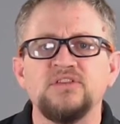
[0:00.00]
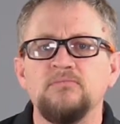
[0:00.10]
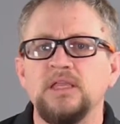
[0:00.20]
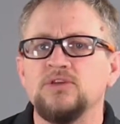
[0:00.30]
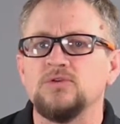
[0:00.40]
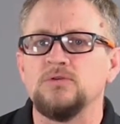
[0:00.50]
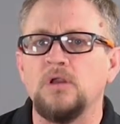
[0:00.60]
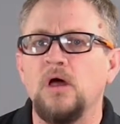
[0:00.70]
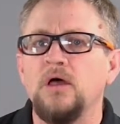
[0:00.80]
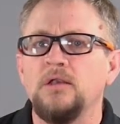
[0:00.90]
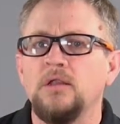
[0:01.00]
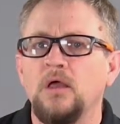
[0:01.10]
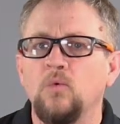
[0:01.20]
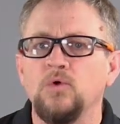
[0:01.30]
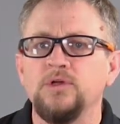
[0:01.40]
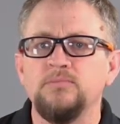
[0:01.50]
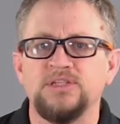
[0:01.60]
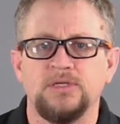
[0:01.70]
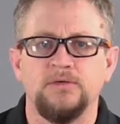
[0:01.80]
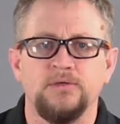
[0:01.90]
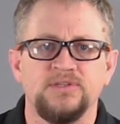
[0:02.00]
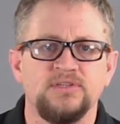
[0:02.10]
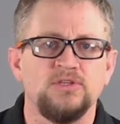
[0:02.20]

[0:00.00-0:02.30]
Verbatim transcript: to measure non-wood materials